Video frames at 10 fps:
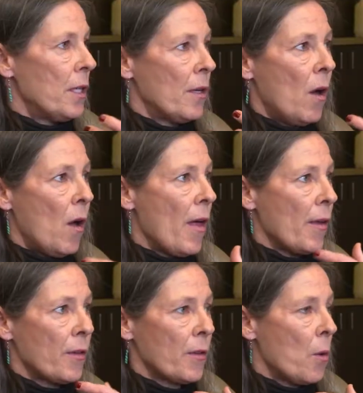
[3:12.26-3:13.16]
did all
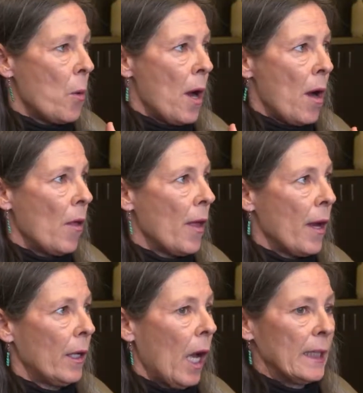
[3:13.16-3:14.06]
that so well
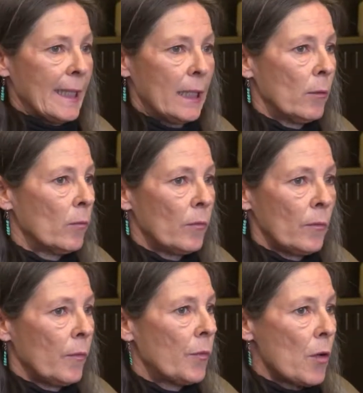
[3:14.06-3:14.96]
that
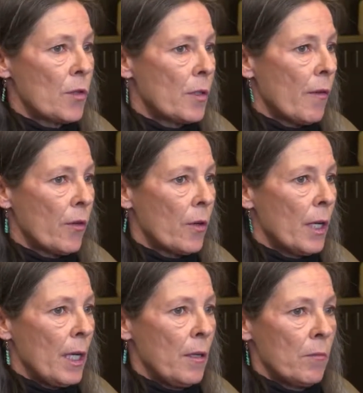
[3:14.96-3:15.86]
there's never
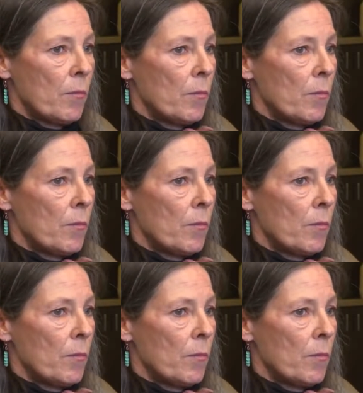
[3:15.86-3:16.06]
any